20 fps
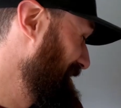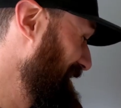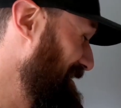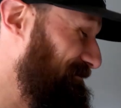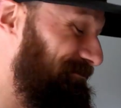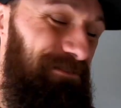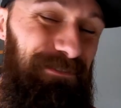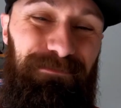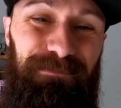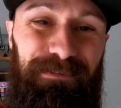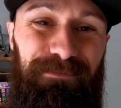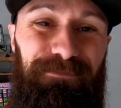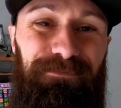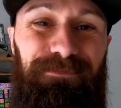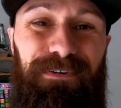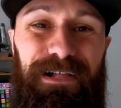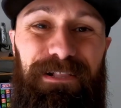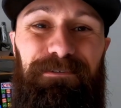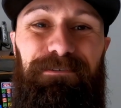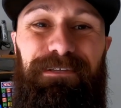If you've been
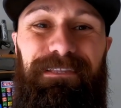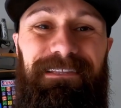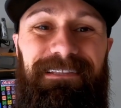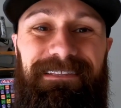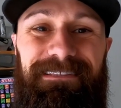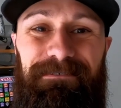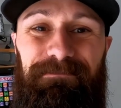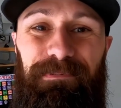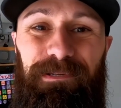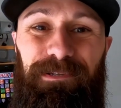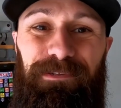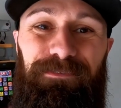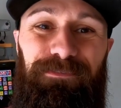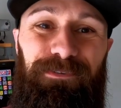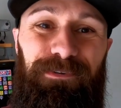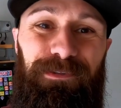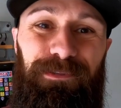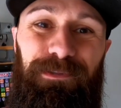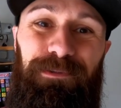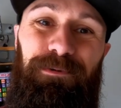following the build
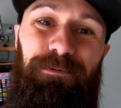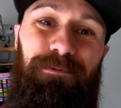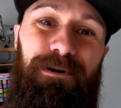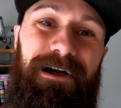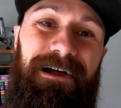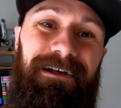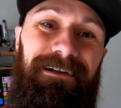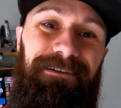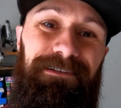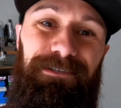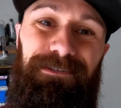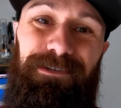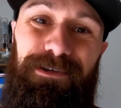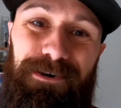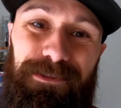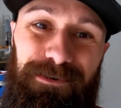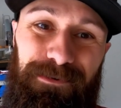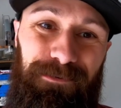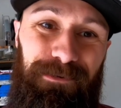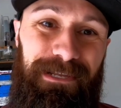for a little while, you'll
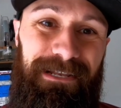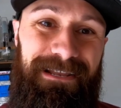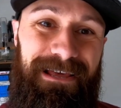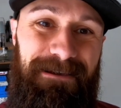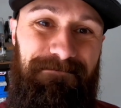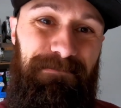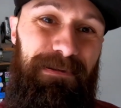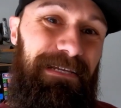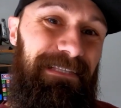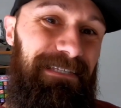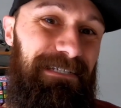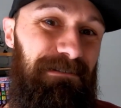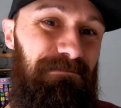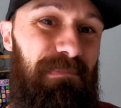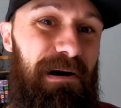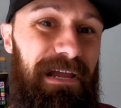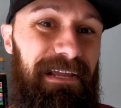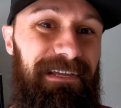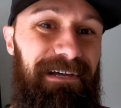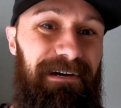know that when I picked this
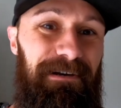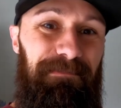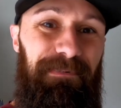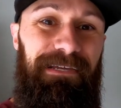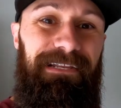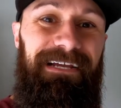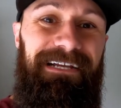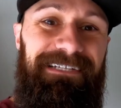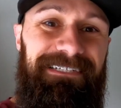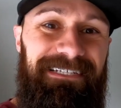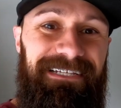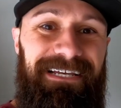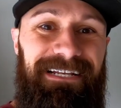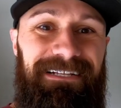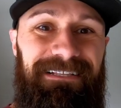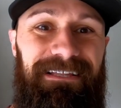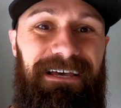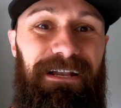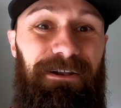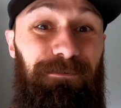bike up, it actually had a
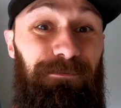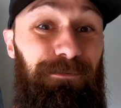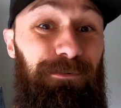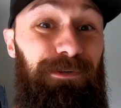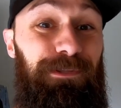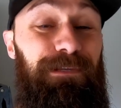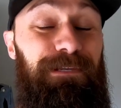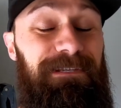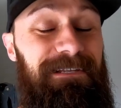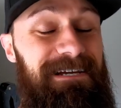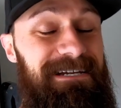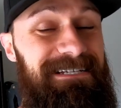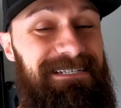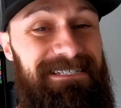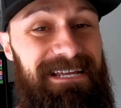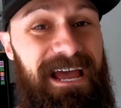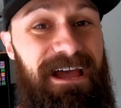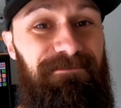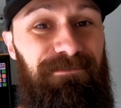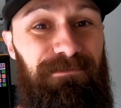lot of really nice
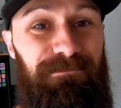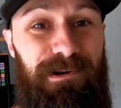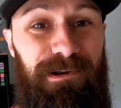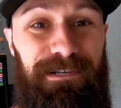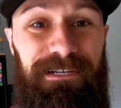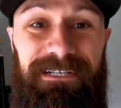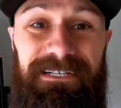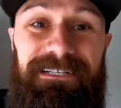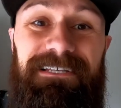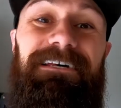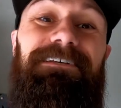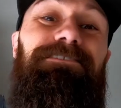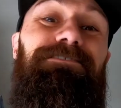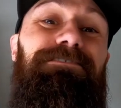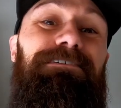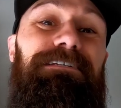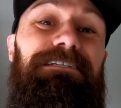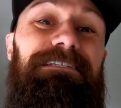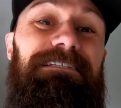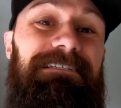aftermarket
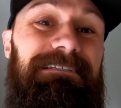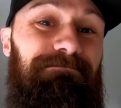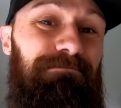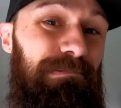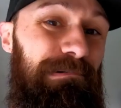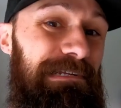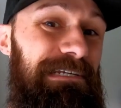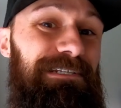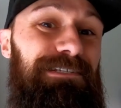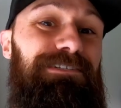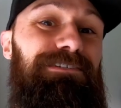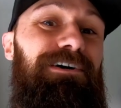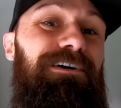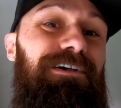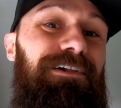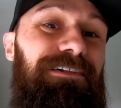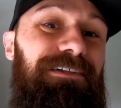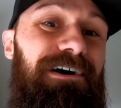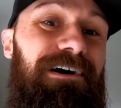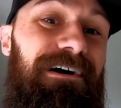accessories
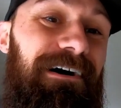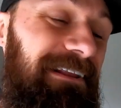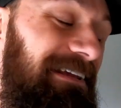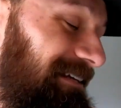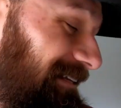pre-installed on